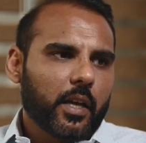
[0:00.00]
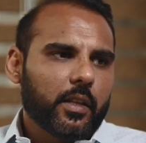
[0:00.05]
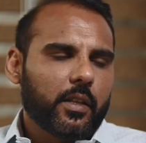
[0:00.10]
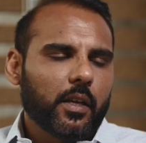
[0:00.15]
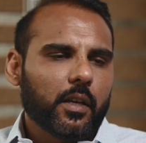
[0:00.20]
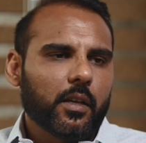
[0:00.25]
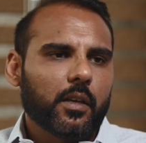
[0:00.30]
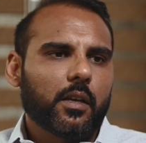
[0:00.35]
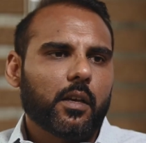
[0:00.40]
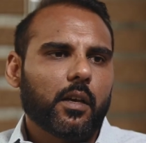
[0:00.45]
I
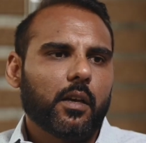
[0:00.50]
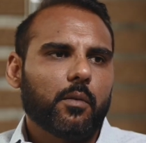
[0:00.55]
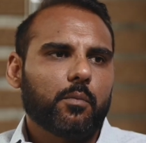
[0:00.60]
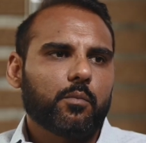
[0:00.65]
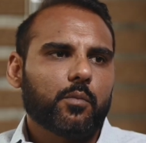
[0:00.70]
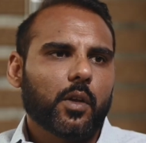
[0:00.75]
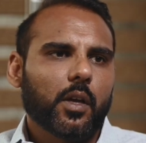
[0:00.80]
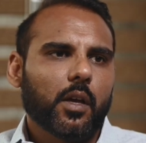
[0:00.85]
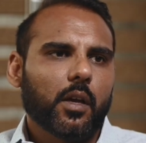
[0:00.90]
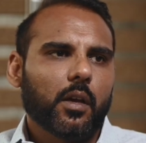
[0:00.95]
think
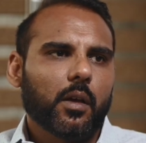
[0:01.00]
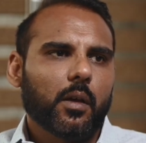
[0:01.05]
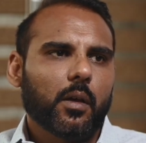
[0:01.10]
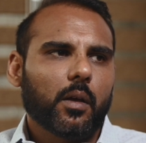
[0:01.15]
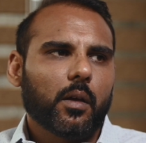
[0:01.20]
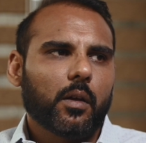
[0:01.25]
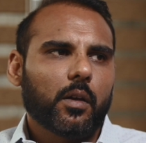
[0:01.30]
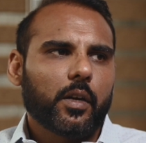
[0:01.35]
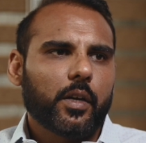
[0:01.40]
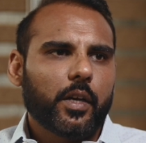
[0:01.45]

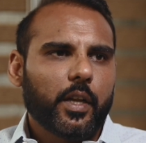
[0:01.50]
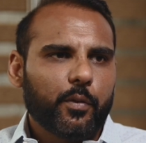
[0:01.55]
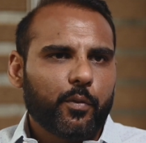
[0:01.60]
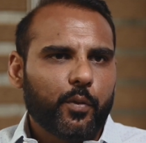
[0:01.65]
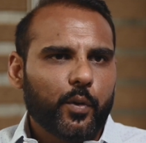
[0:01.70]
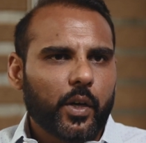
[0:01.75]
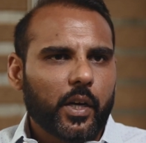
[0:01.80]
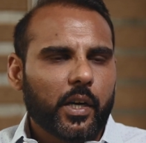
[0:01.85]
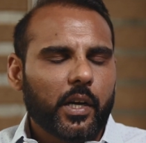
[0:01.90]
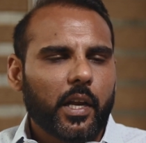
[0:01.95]

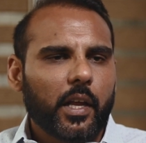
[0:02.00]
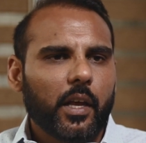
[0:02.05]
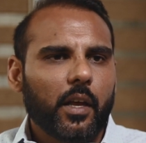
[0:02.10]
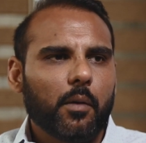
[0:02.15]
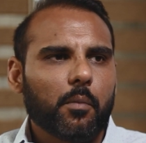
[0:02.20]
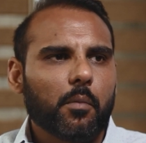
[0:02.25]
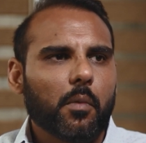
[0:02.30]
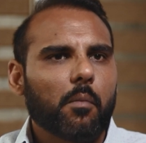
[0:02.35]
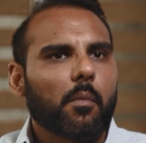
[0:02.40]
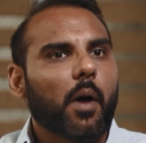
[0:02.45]

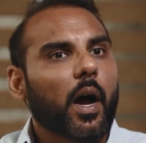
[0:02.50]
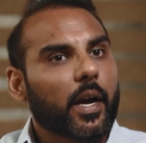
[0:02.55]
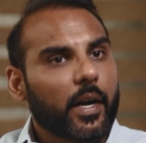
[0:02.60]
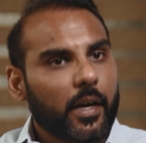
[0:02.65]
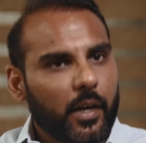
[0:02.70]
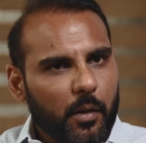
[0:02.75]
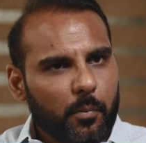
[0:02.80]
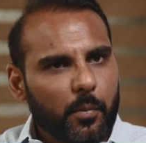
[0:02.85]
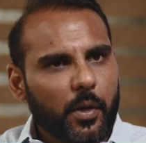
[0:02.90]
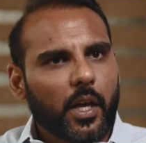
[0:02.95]
definitely
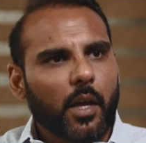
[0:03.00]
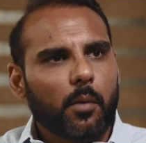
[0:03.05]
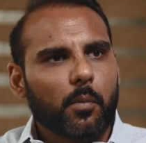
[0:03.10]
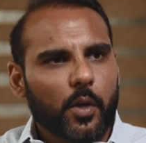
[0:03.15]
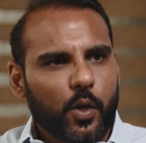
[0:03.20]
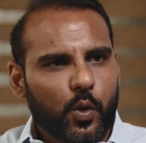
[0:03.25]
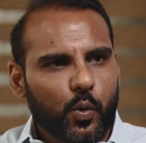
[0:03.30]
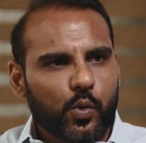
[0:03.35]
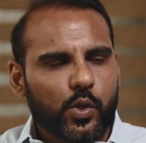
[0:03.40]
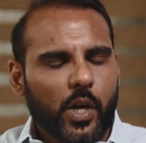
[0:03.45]
marketing
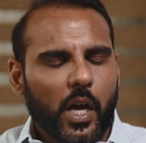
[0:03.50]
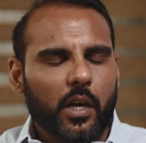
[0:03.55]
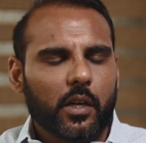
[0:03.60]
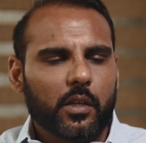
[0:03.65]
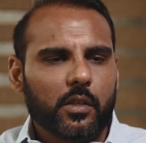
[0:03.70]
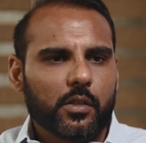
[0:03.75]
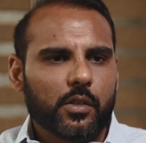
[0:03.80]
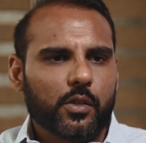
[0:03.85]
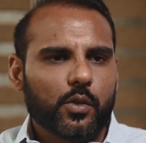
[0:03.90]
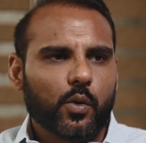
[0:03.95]
became a huge
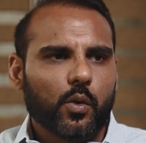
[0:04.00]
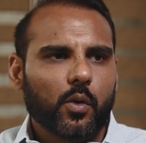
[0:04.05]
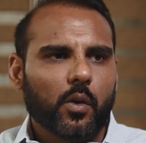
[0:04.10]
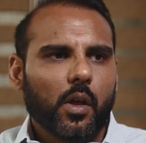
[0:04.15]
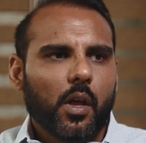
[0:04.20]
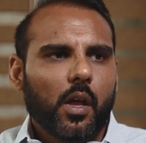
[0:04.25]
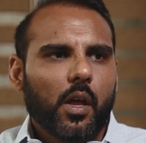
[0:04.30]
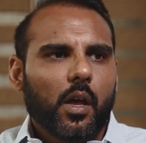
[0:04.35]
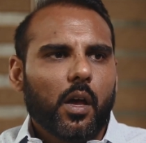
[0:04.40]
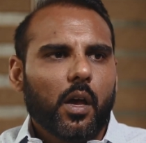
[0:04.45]
challenge.
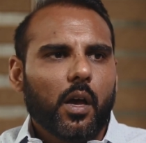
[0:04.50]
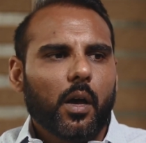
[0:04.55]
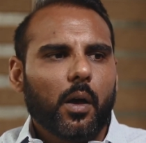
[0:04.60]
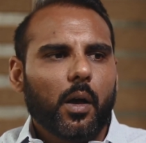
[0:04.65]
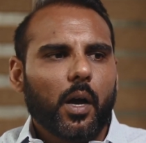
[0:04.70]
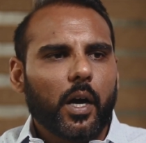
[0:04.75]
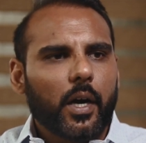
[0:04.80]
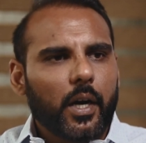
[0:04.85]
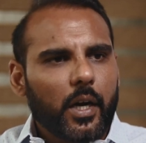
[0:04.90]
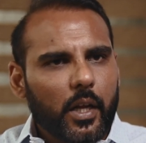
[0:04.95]
So
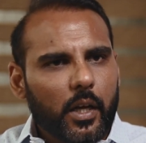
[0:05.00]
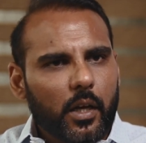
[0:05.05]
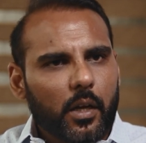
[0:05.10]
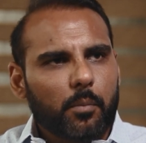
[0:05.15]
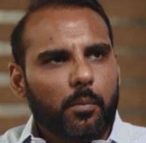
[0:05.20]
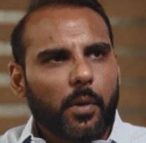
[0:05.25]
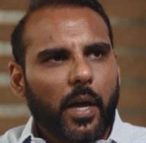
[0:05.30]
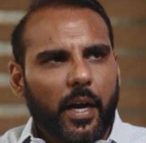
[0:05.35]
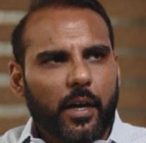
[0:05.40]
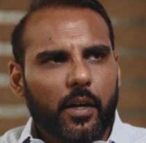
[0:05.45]

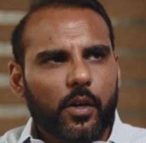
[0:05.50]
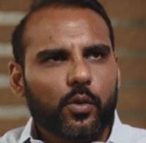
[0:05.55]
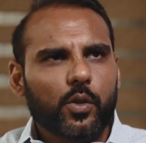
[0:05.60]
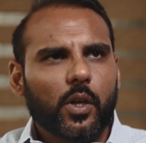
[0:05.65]
earlier, back in